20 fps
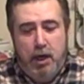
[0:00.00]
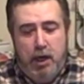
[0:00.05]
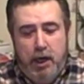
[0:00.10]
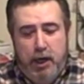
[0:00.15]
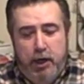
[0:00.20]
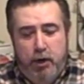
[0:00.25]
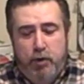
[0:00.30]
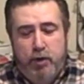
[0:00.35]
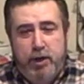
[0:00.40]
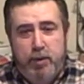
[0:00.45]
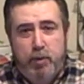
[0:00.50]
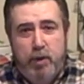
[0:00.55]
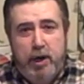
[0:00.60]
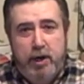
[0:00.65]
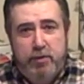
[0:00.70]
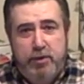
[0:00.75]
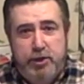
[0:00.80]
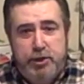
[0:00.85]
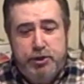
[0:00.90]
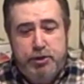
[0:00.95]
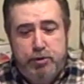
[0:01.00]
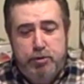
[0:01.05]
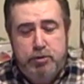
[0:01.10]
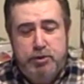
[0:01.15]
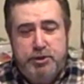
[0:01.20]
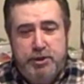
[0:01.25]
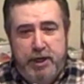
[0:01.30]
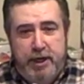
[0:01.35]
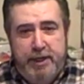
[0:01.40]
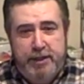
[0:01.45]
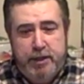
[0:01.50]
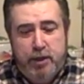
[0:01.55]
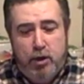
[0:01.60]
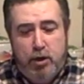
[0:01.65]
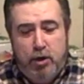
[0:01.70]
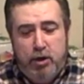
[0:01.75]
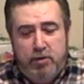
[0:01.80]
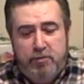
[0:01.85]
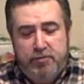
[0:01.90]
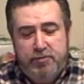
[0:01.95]
I only wear these shoes in the
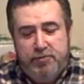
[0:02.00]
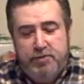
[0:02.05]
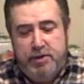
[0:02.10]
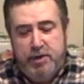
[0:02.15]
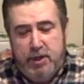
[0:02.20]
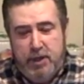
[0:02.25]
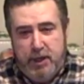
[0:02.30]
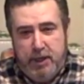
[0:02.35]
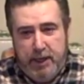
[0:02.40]
loft,